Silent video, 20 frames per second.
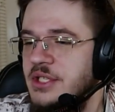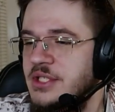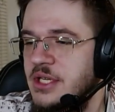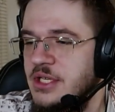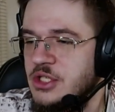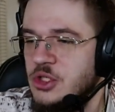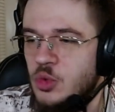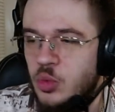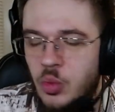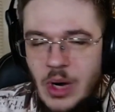
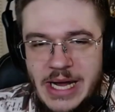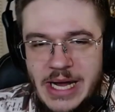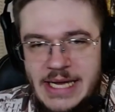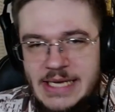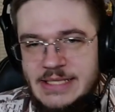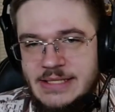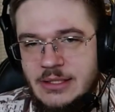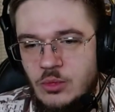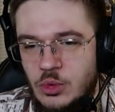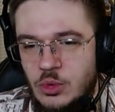us
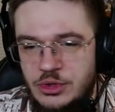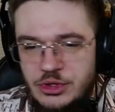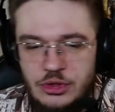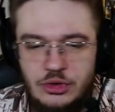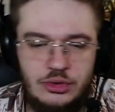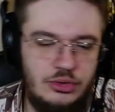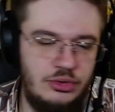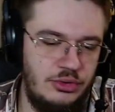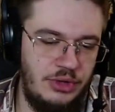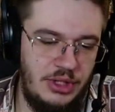twice, they wanted
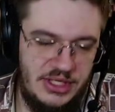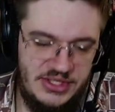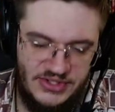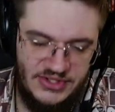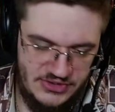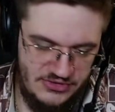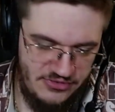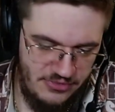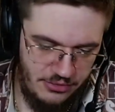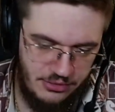to raise
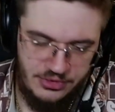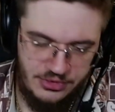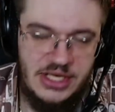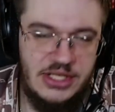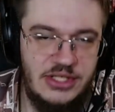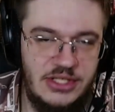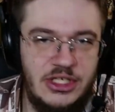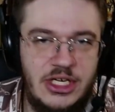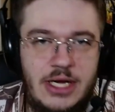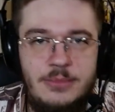us 3
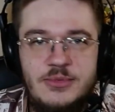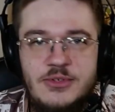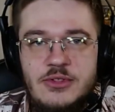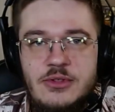times.